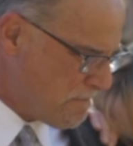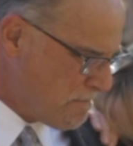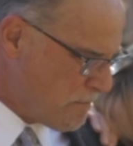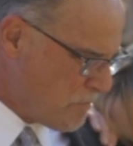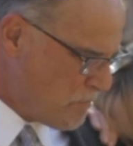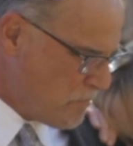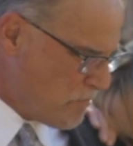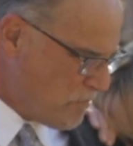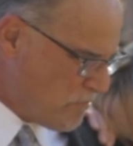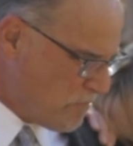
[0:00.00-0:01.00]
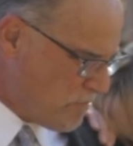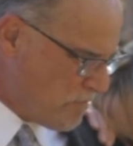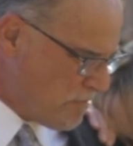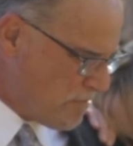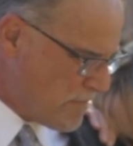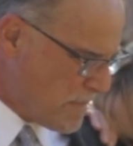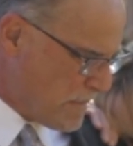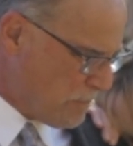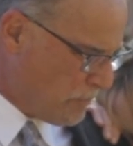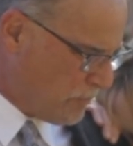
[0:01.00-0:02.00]
happened that night? Was
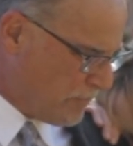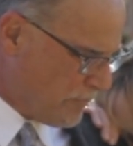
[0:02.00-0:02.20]
Monique